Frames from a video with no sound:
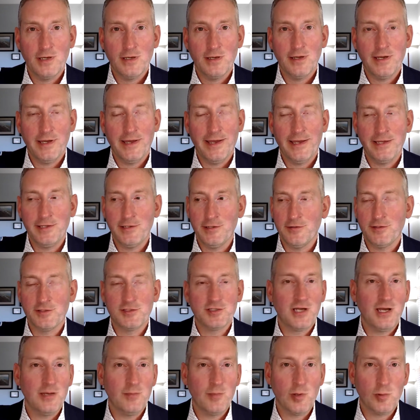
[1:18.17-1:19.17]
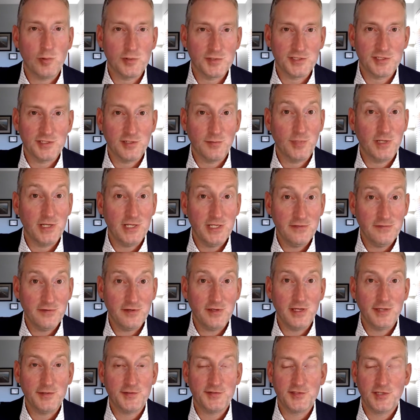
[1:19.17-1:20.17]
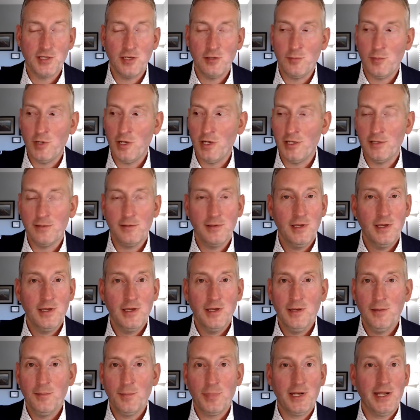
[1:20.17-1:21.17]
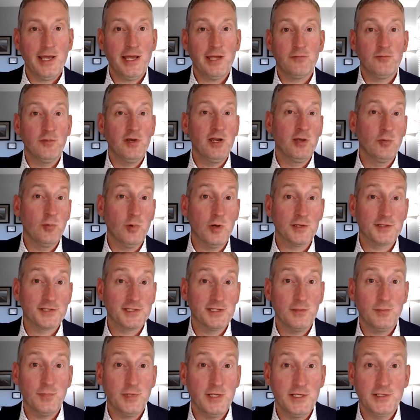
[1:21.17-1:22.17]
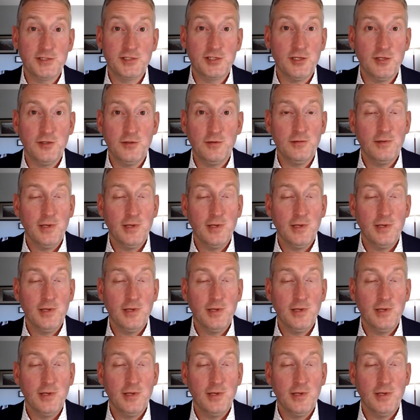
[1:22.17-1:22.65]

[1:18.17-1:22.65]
And at the time I wasn't a believer. And so my plan really was simply to